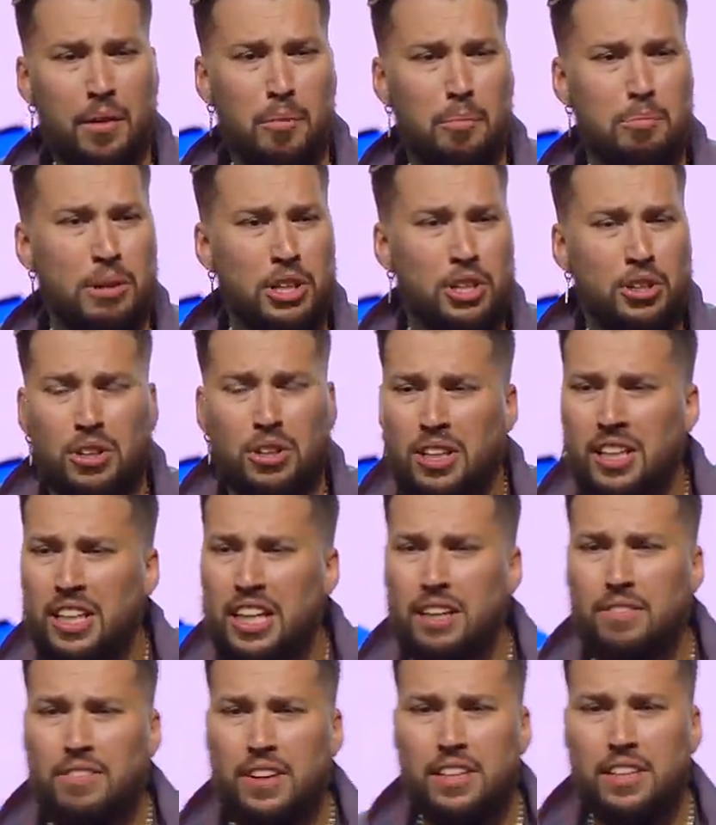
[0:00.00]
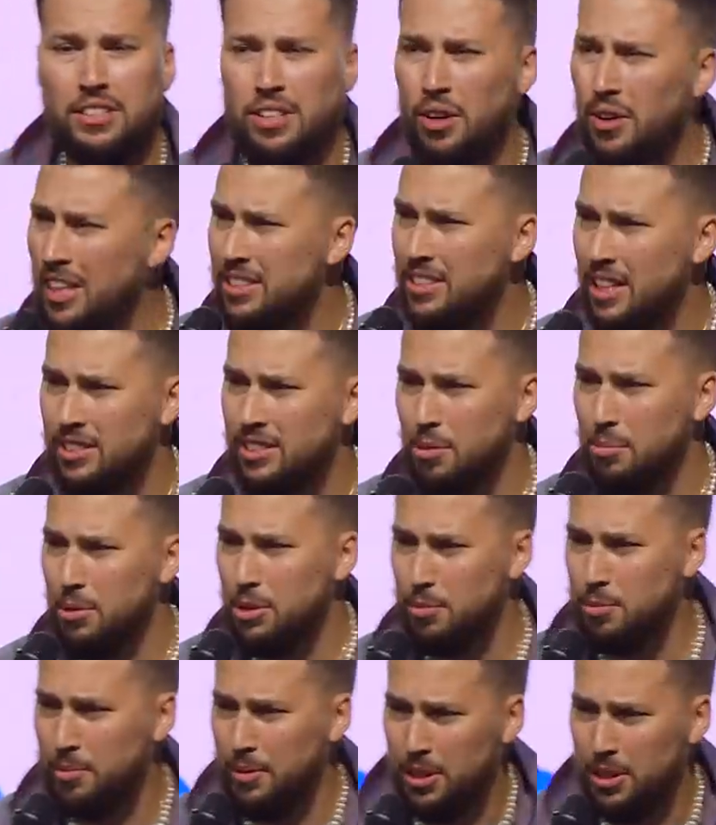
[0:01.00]
but you're leaving. Don't I sound somewhat
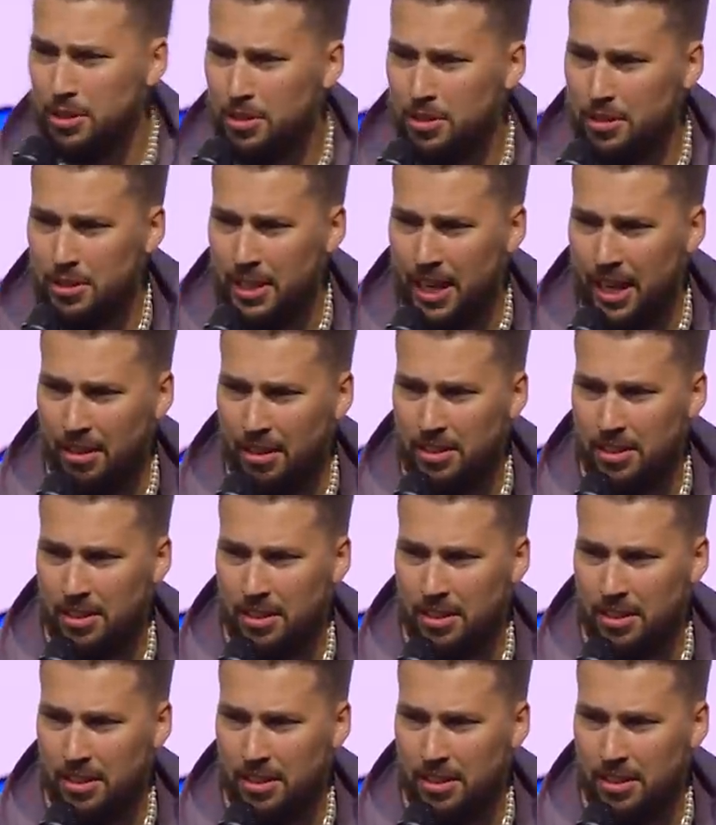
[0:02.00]
spiritual now?